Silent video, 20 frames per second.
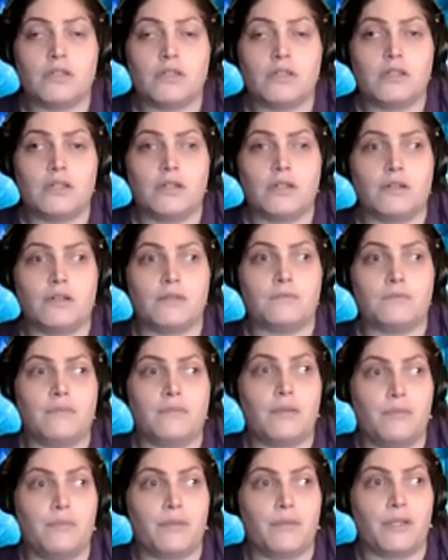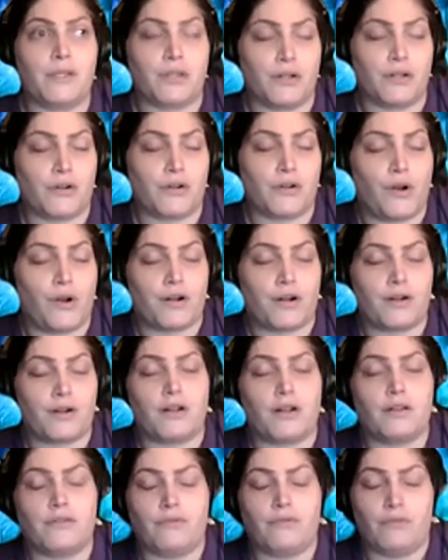But there are
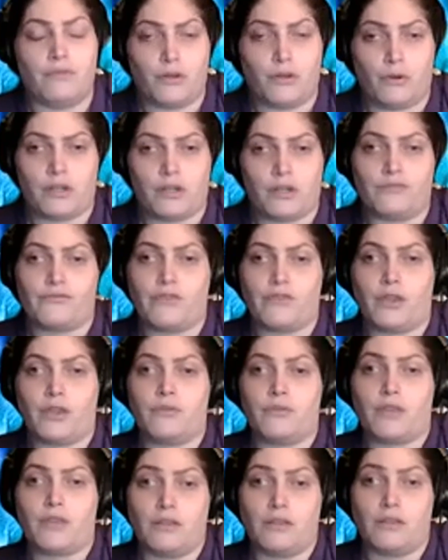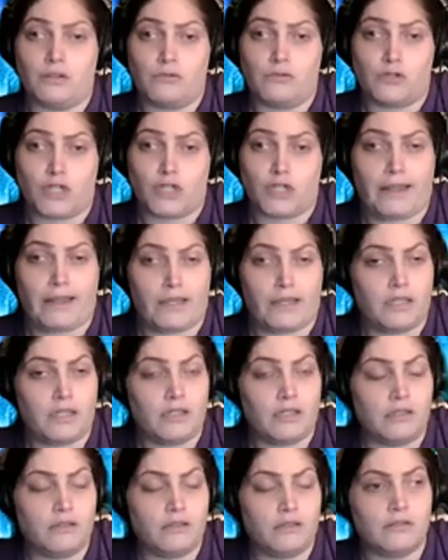quite a few that do
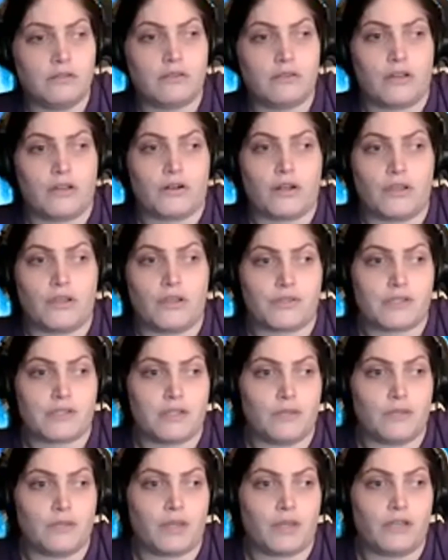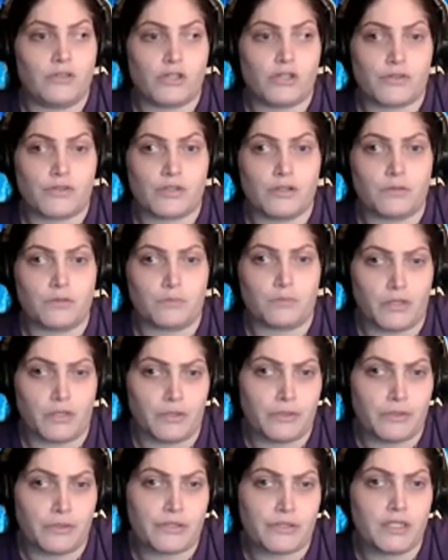chatting. There is some that just do
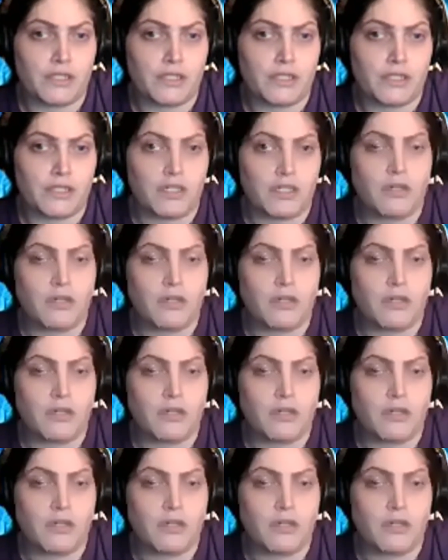music.